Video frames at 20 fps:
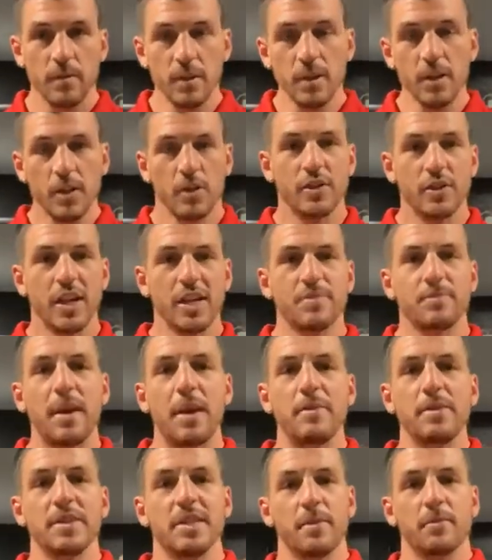So that's
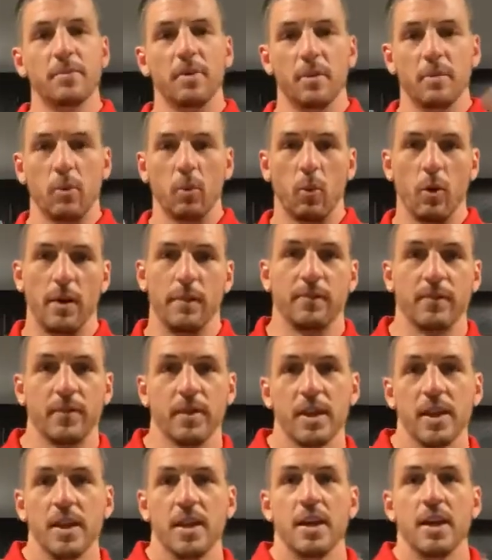baby step number 1.
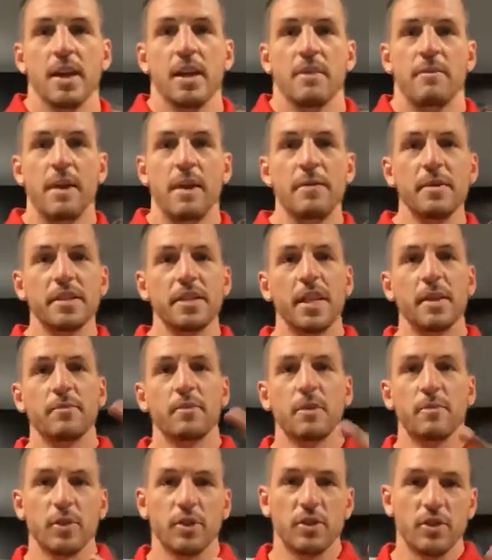Baby step
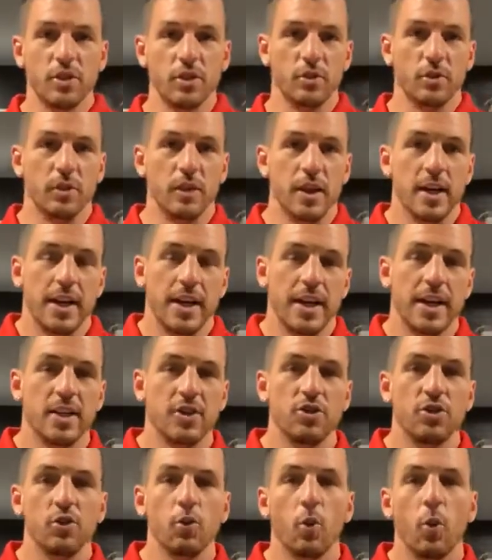number 2
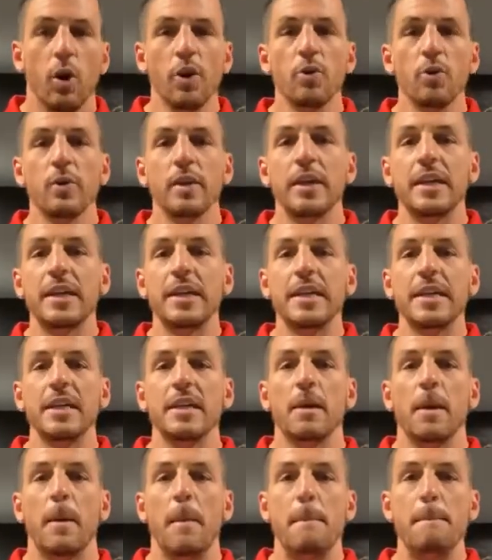is you want to
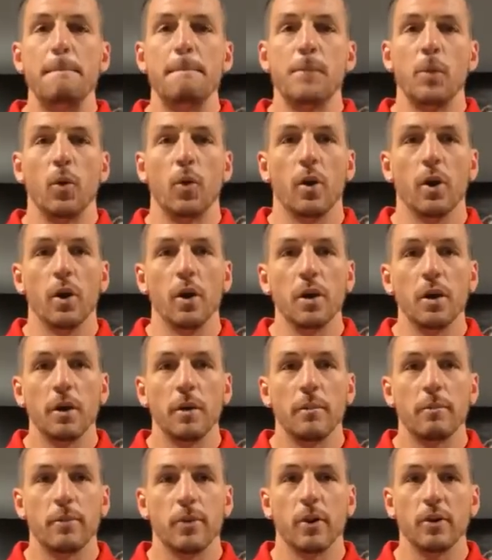eat more
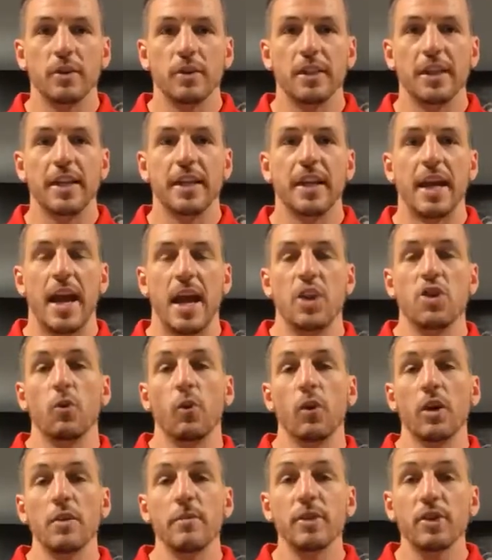protein, and you
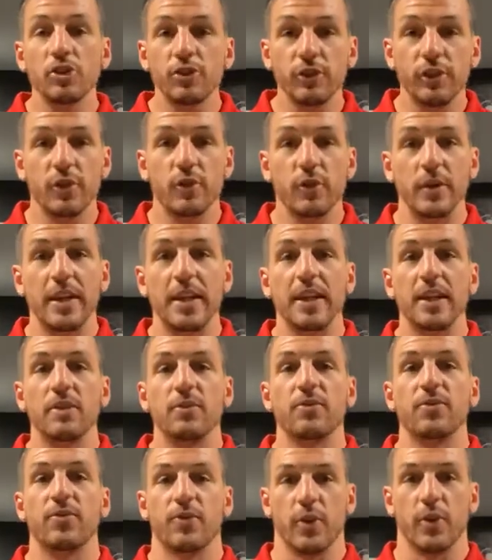want to make sure that you eat
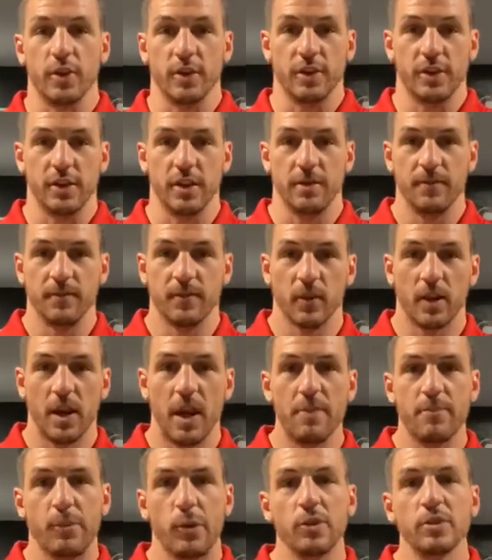it first.
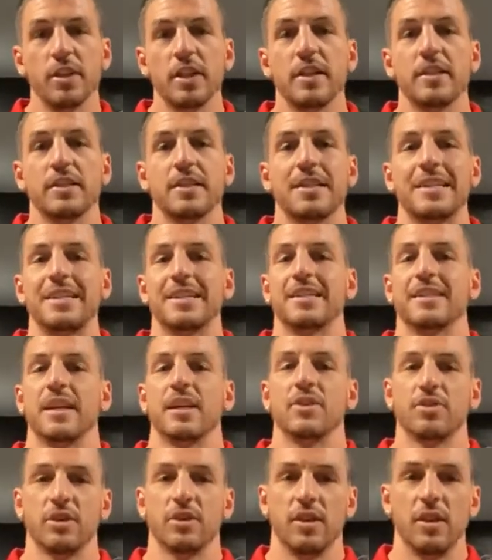Okay, protein is
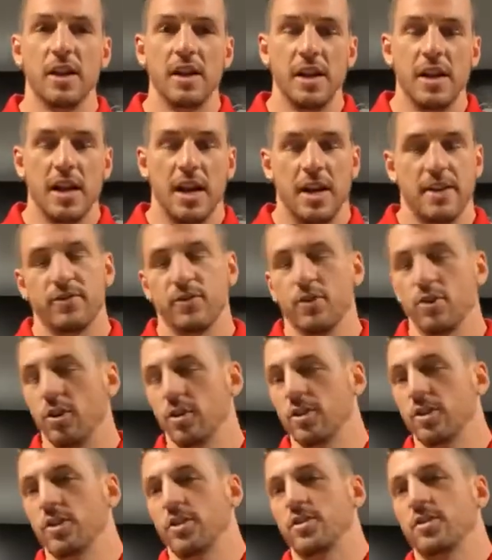essential. I've
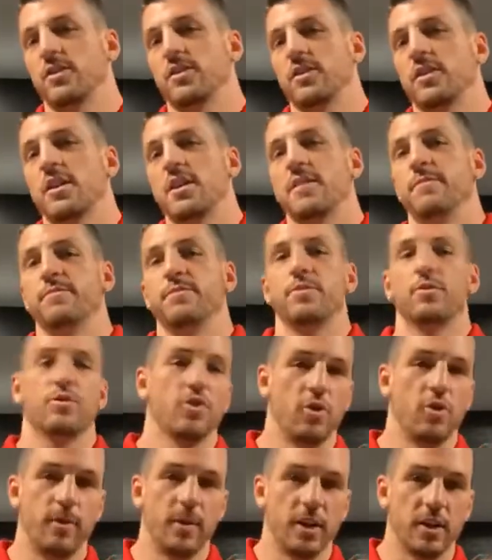talked this up
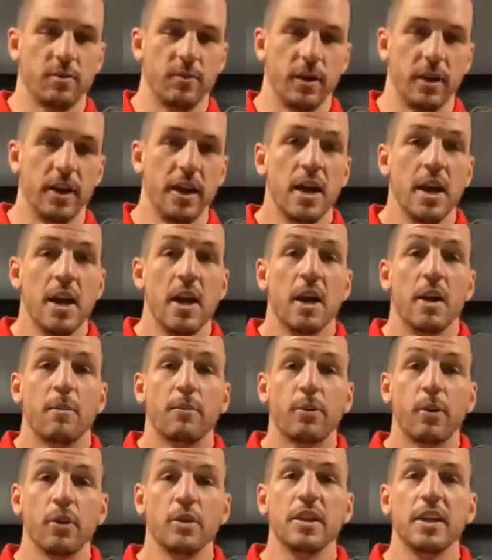so much, but
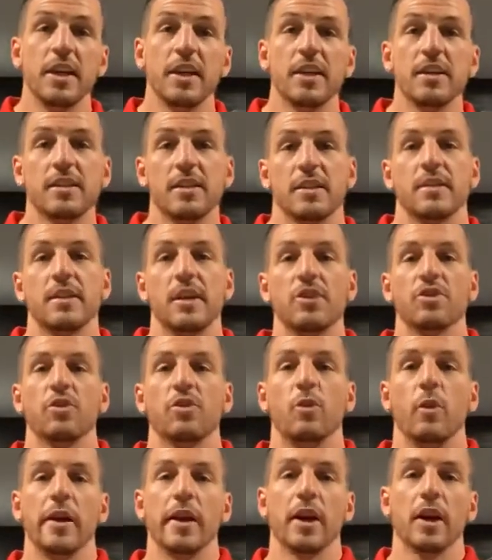protein is
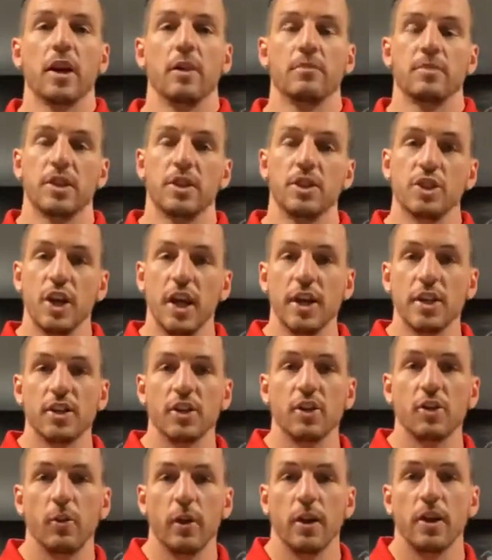essential when it comes to
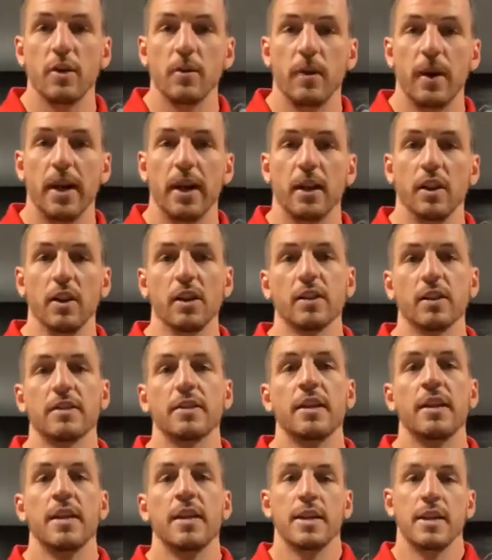changing the way your body
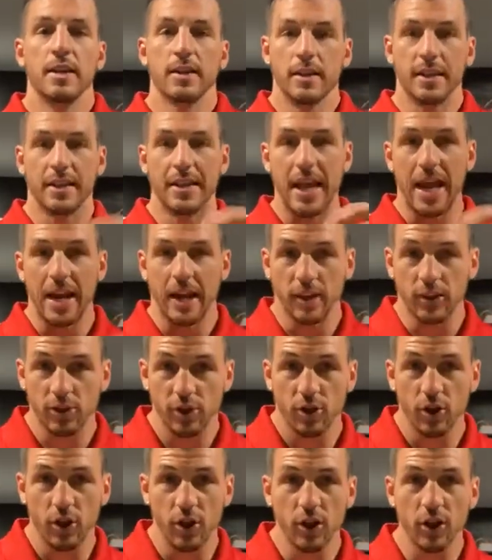looks, getting
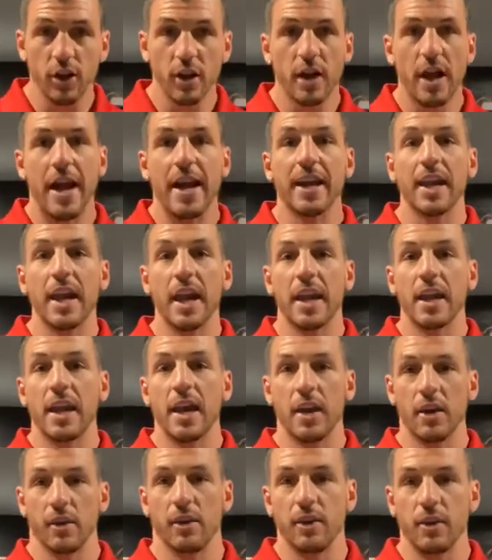stronger, and getting
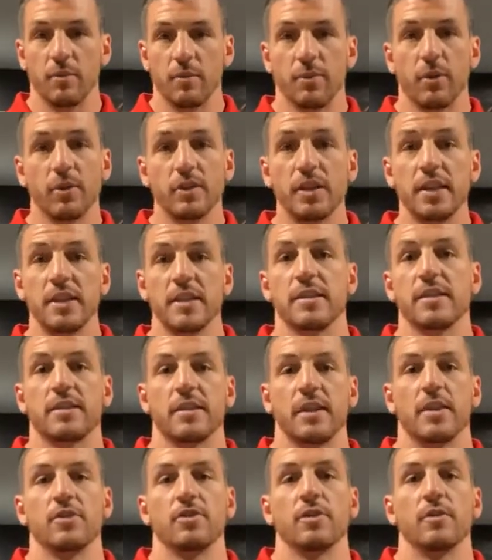healthier. Protein is
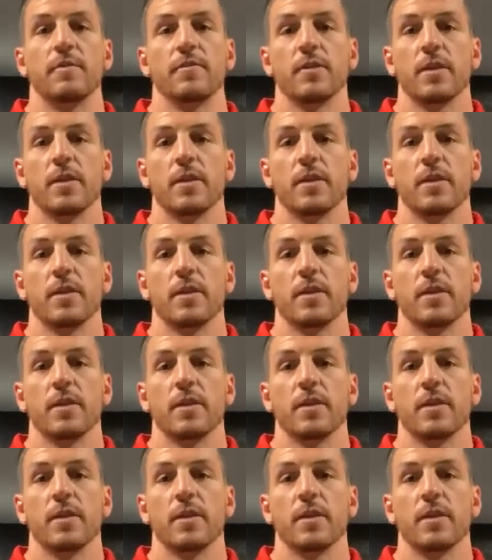essential.